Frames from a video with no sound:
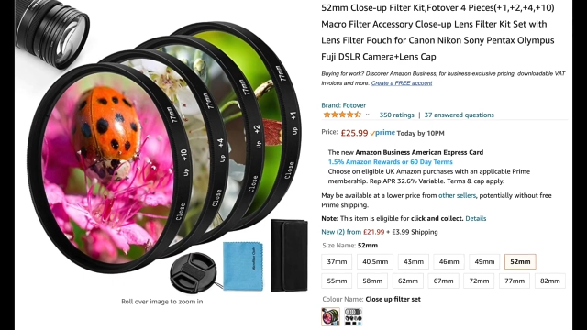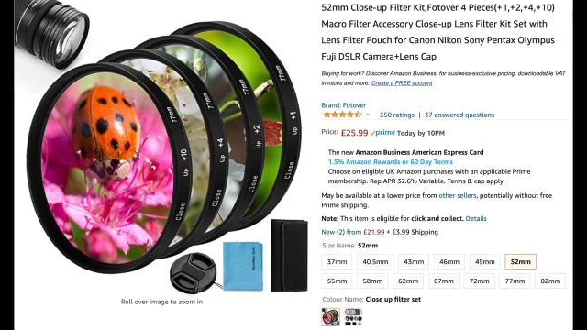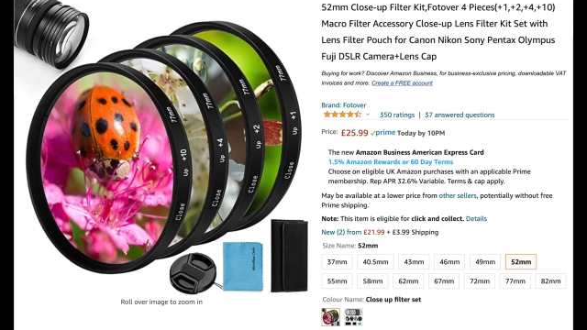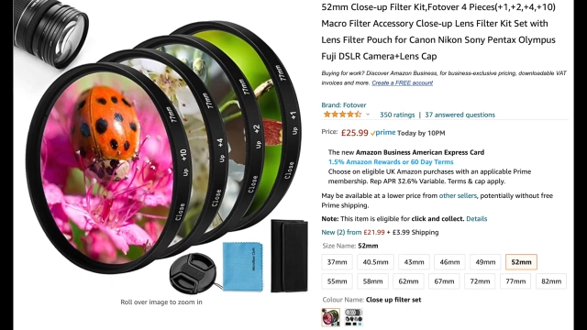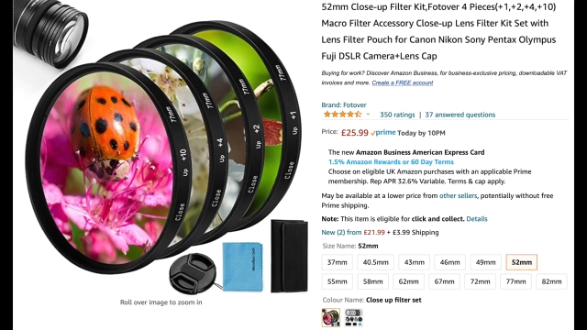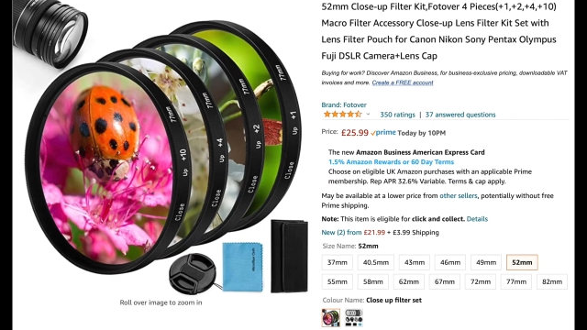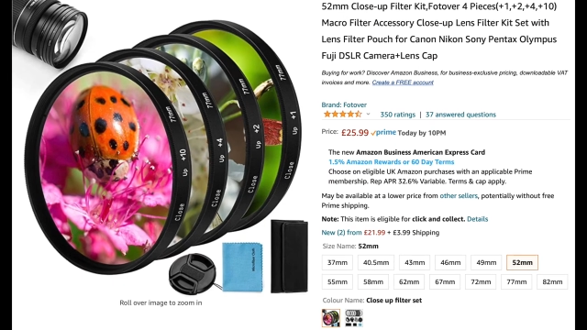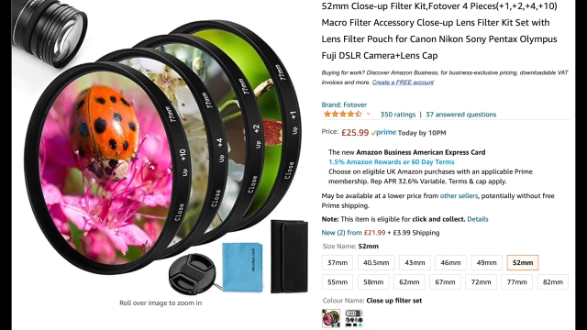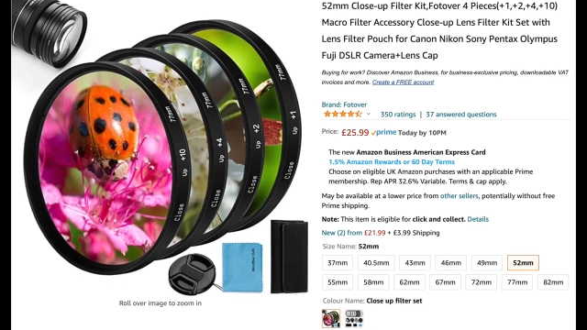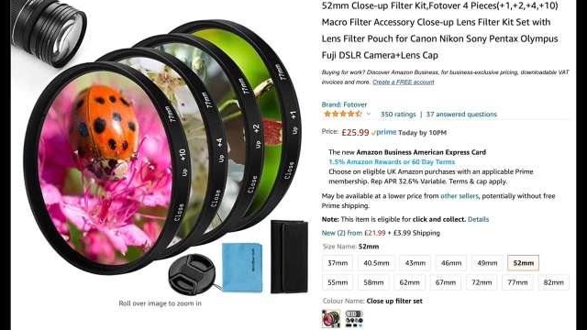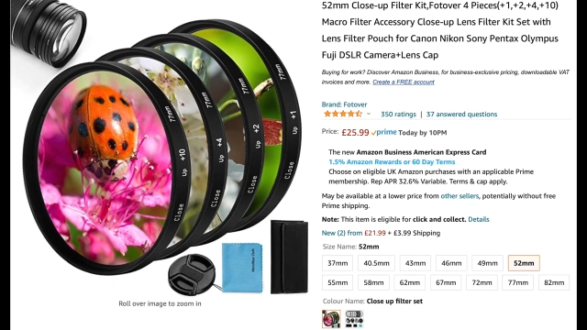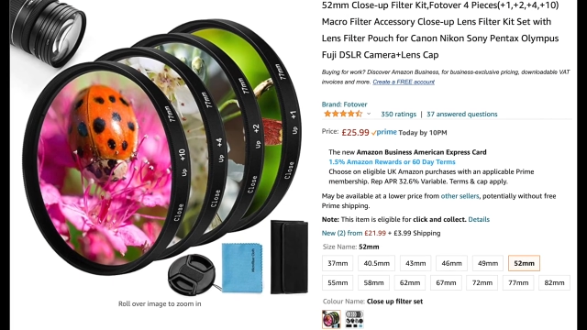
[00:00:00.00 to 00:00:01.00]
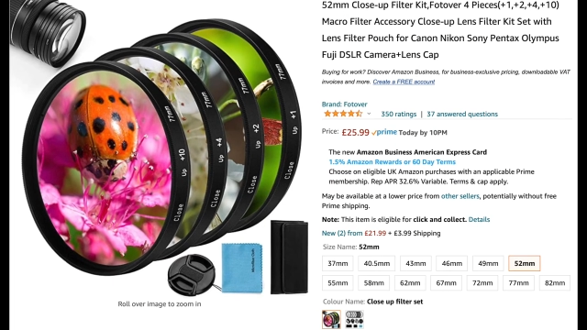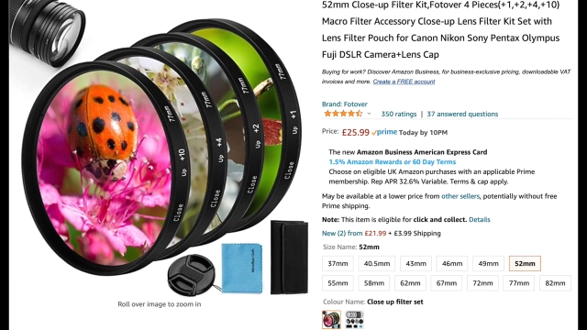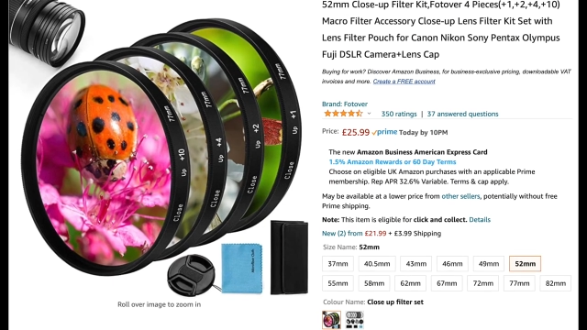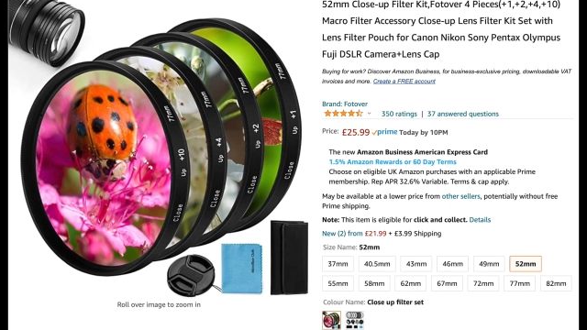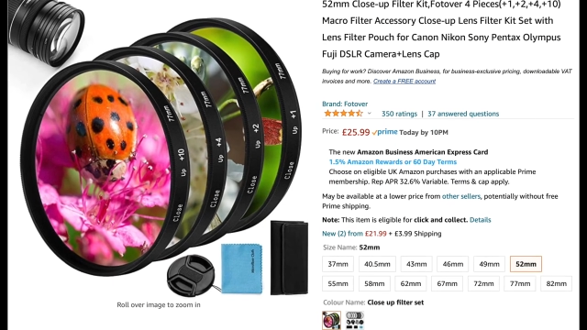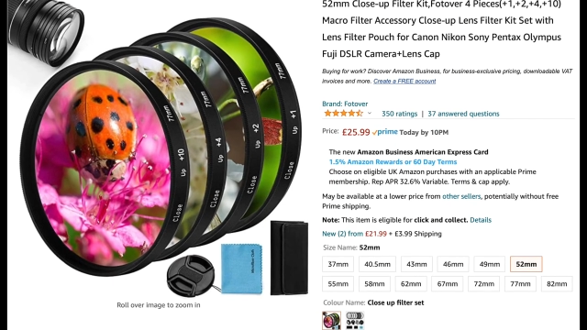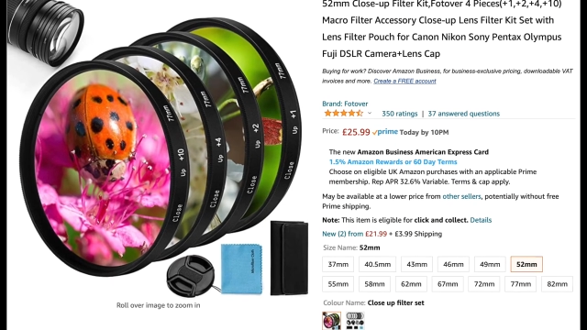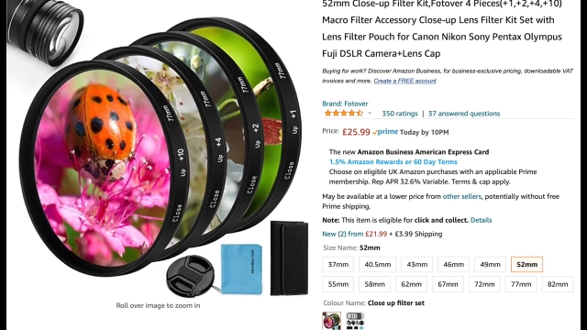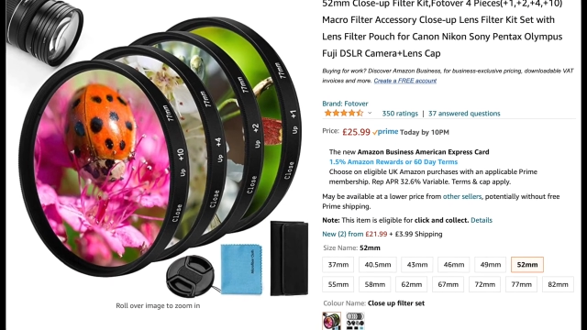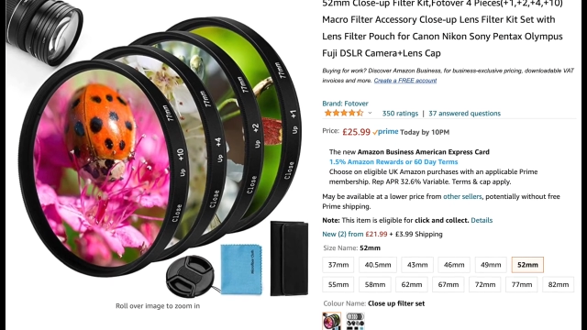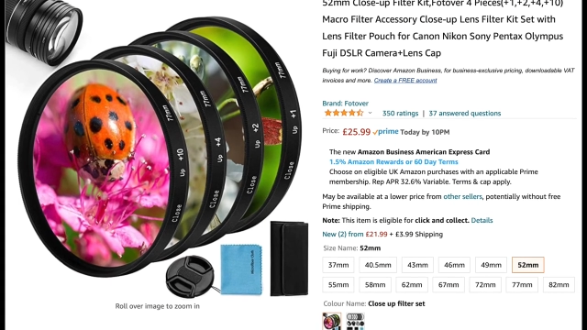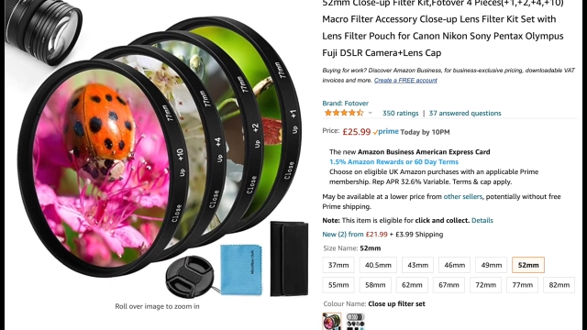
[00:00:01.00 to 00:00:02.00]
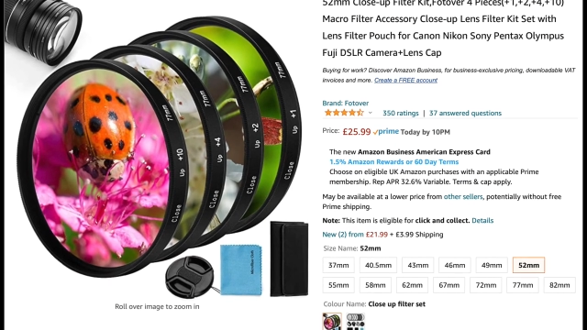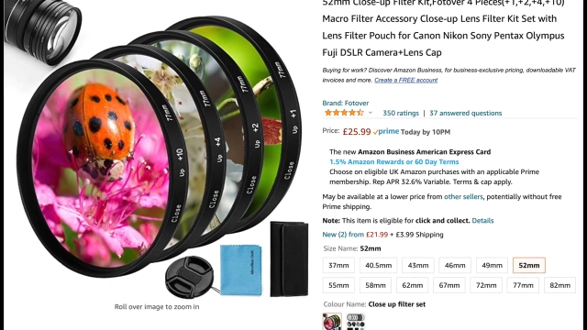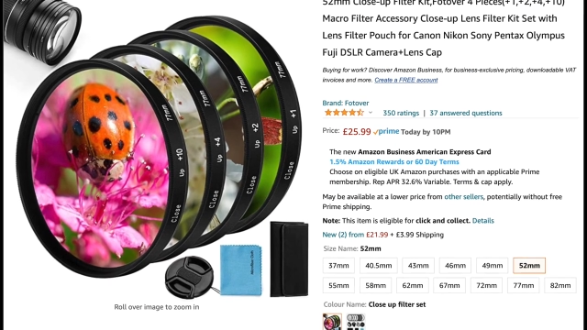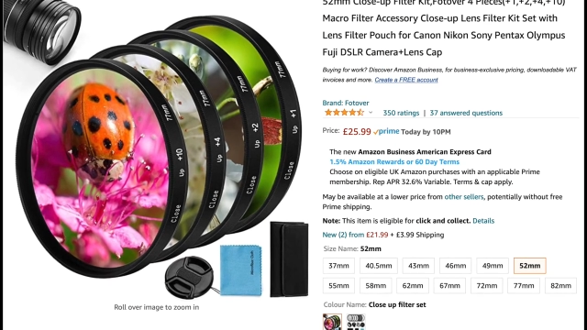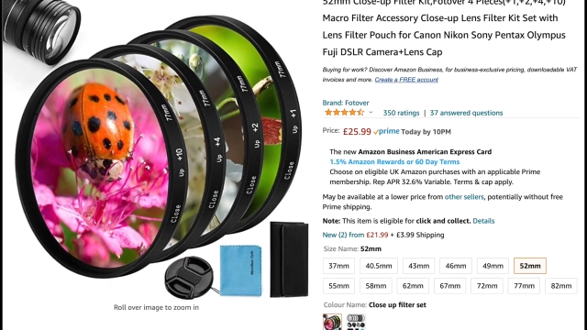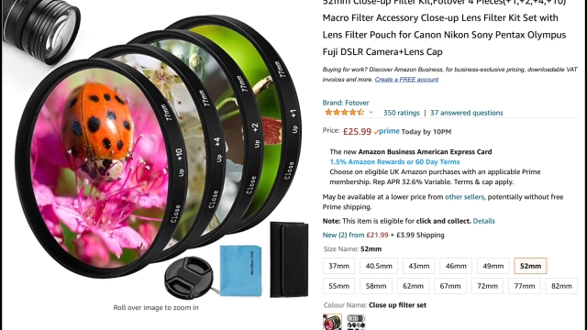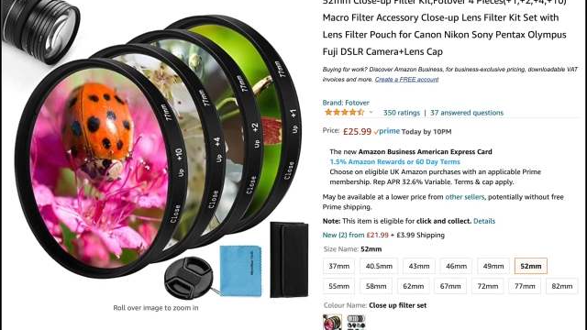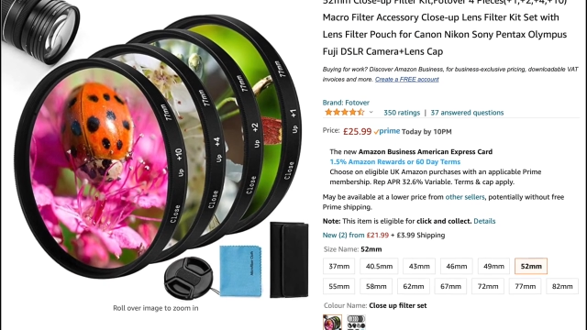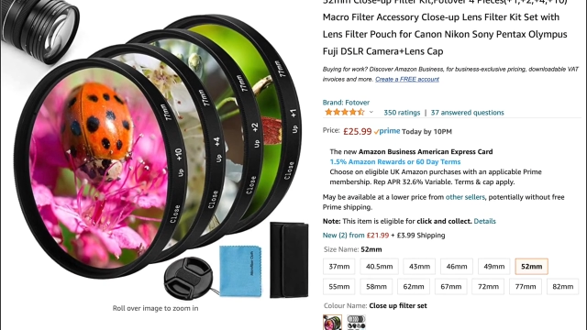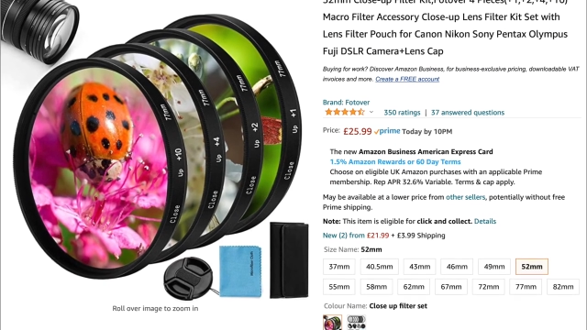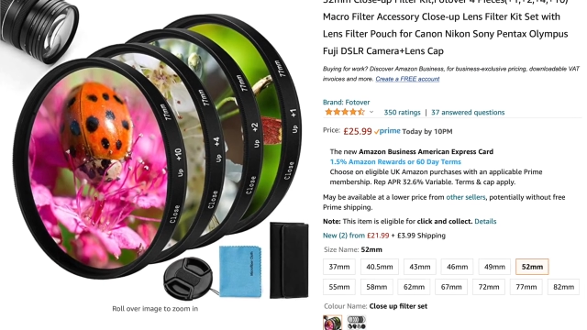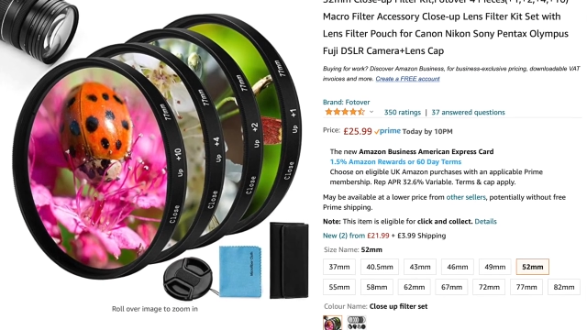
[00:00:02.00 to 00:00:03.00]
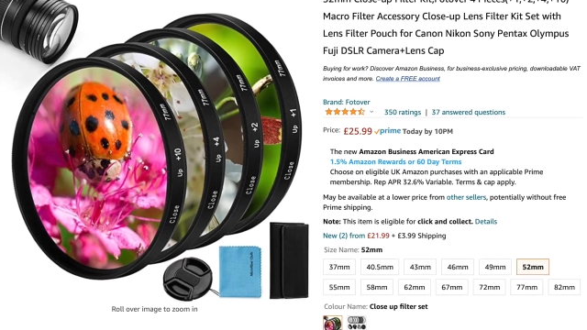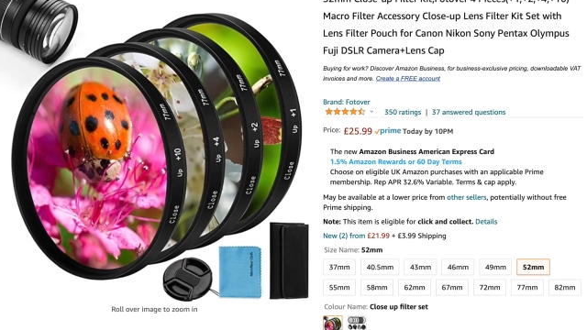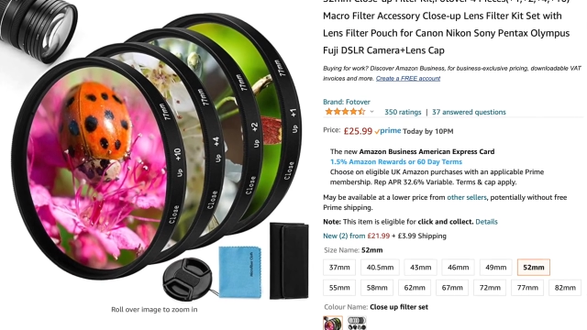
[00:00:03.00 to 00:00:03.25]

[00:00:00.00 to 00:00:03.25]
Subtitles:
[unreadable: no face in view]